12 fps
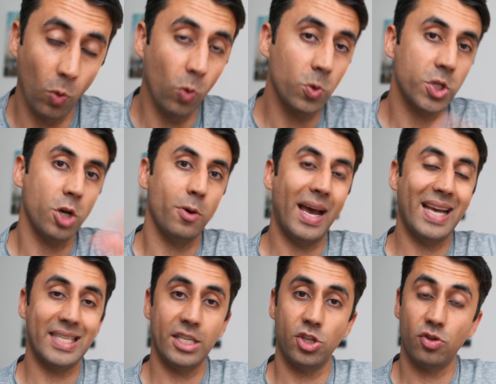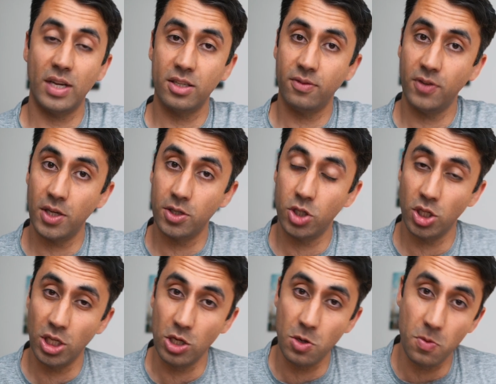Also, as it's transferred to
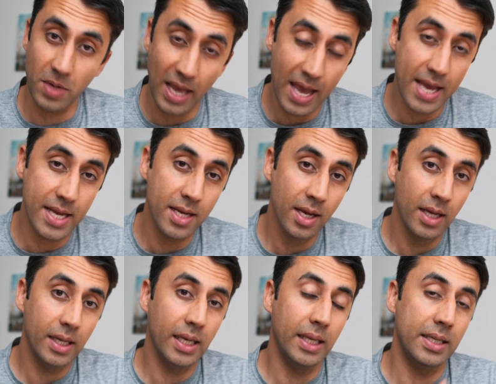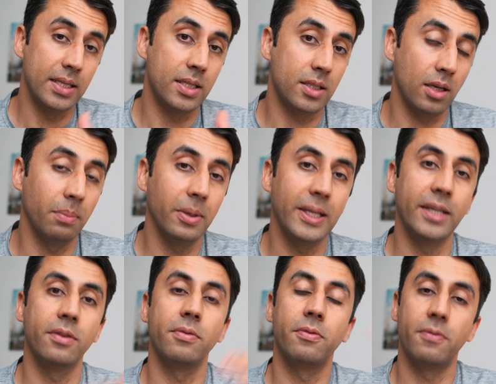the U K, it is
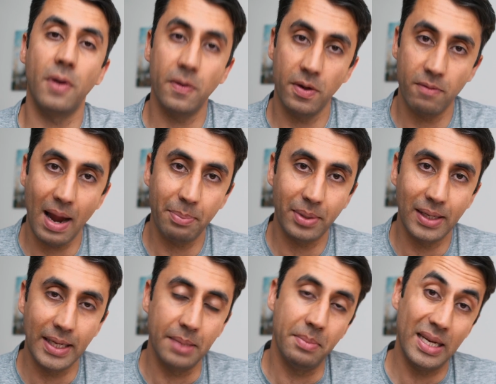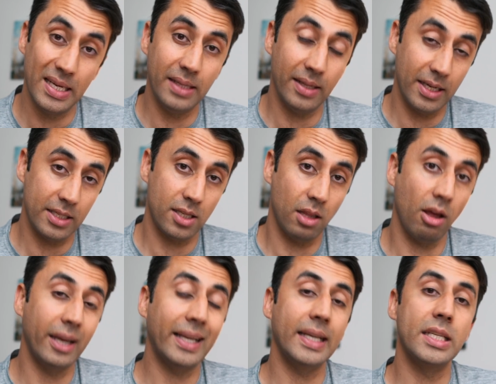doubling very rapidly, meaning that it's
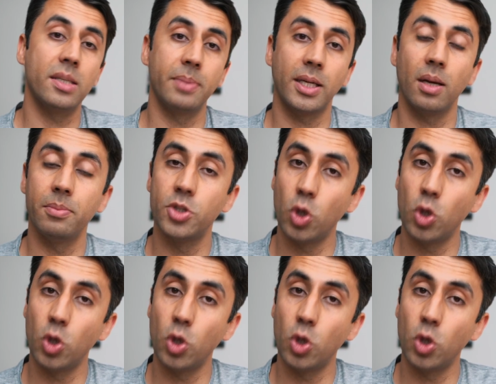likely to become